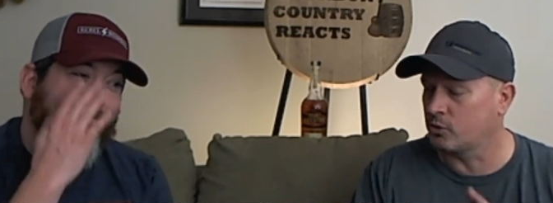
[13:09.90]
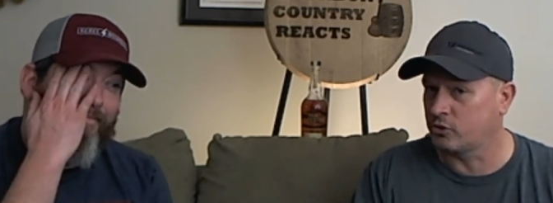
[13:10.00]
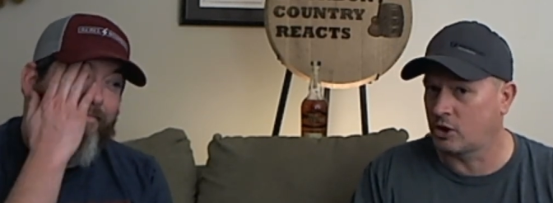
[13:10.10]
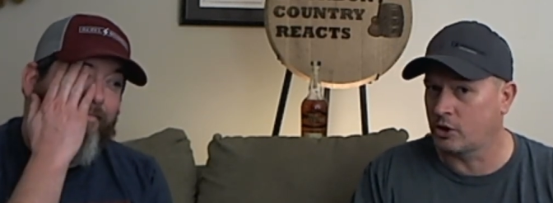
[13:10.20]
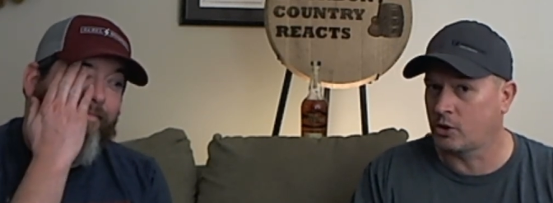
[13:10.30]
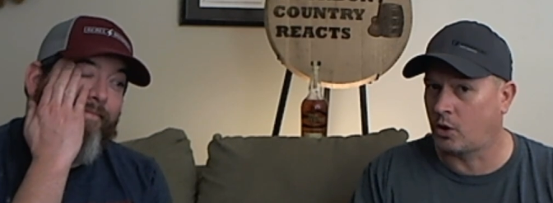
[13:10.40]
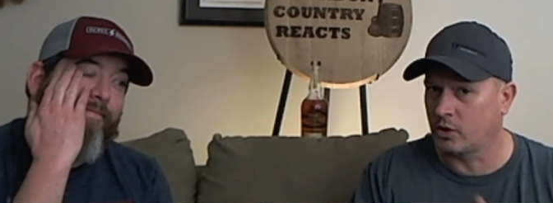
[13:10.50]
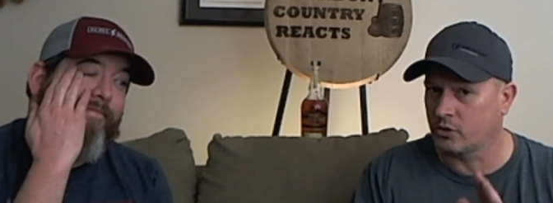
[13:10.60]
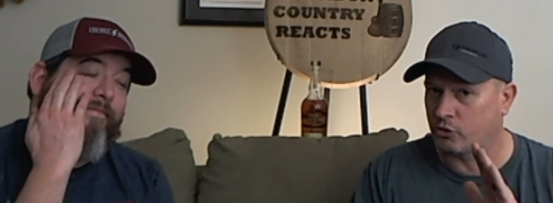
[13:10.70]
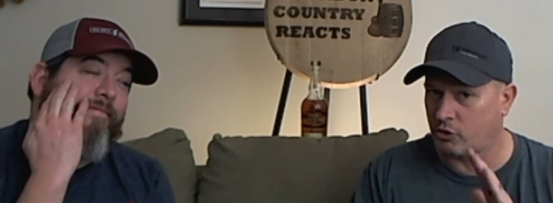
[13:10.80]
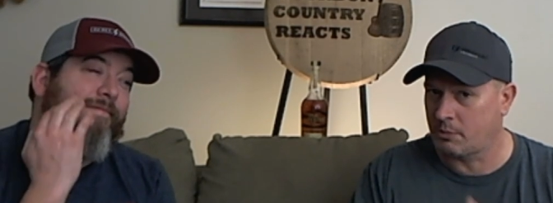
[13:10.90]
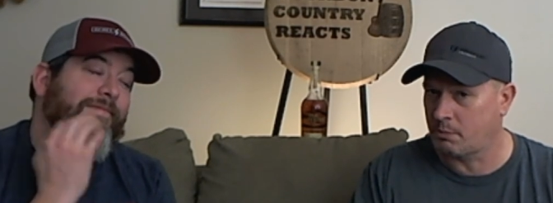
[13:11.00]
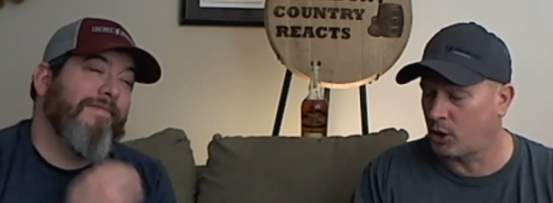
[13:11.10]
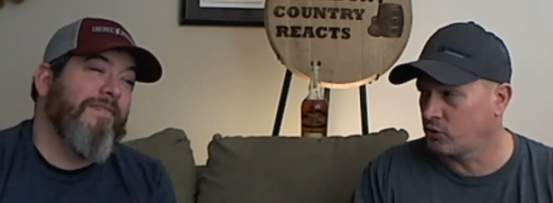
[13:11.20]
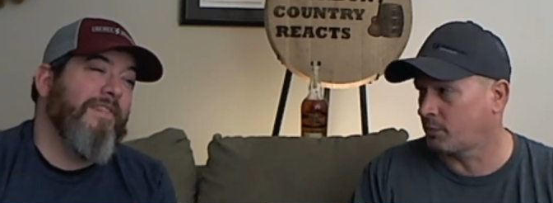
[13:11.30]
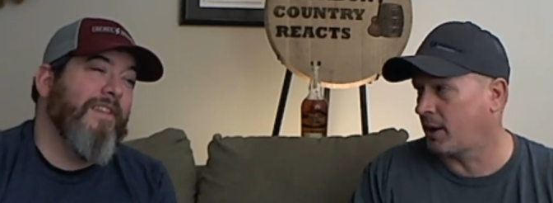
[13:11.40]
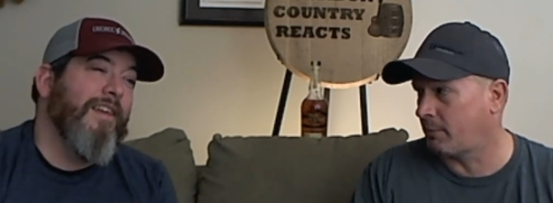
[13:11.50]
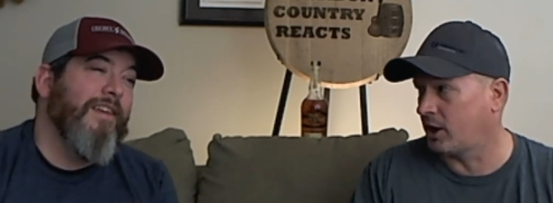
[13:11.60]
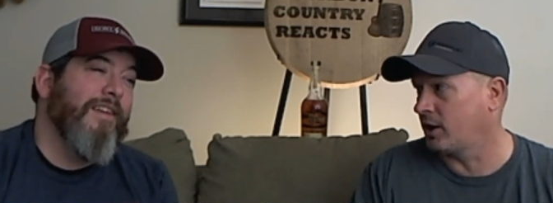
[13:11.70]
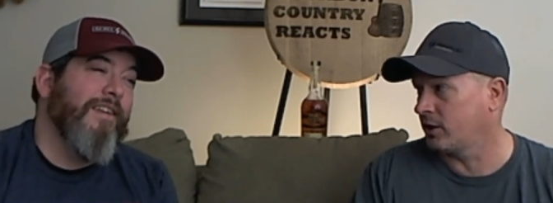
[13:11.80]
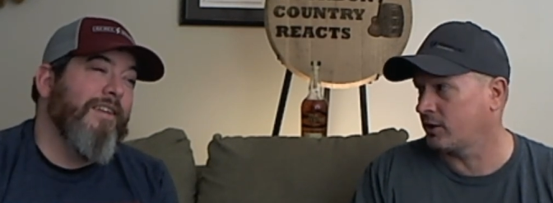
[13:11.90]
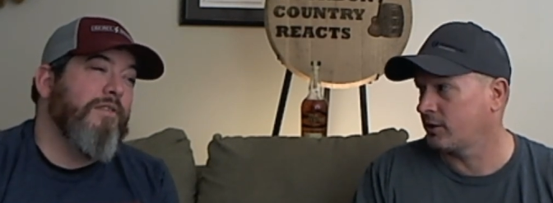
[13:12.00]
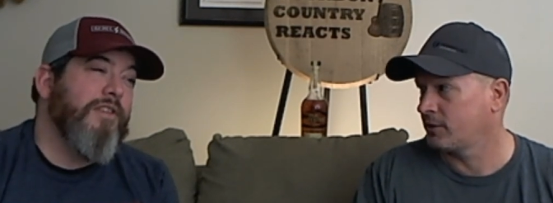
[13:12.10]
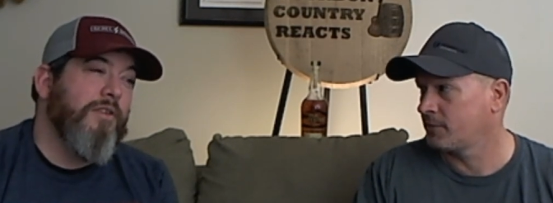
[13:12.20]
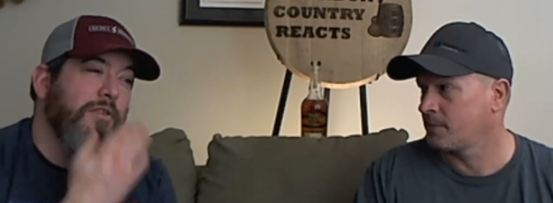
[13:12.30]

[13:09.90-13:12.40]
Speaker 1: skill, she blows my mind. Was he the